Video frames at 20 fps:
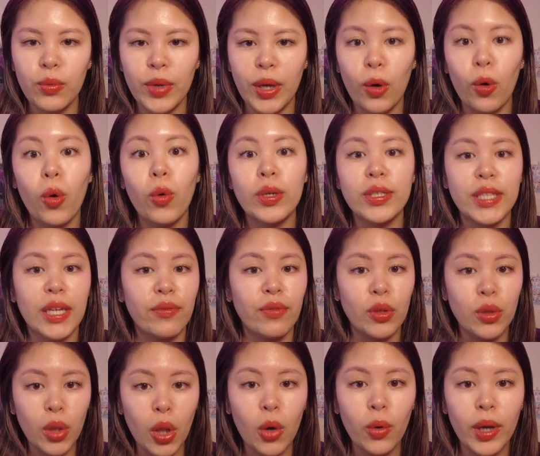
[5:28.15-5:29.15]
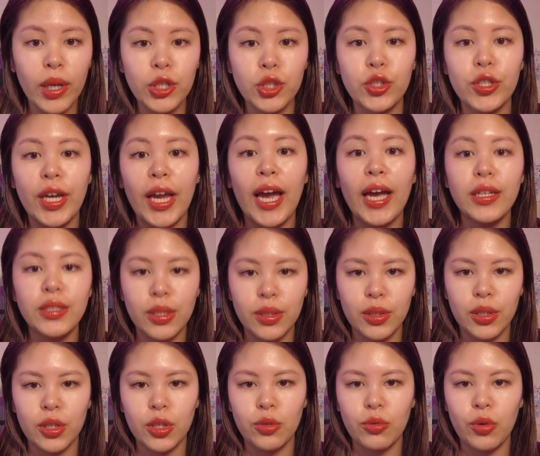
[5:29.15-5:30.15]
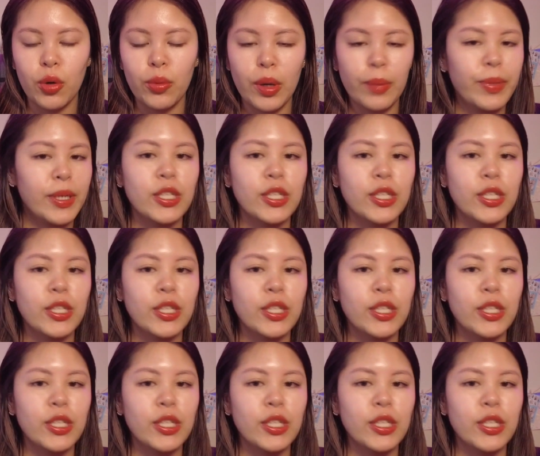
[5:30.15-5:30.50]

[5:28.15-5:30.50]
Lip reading: we always have a low entry and a litter robot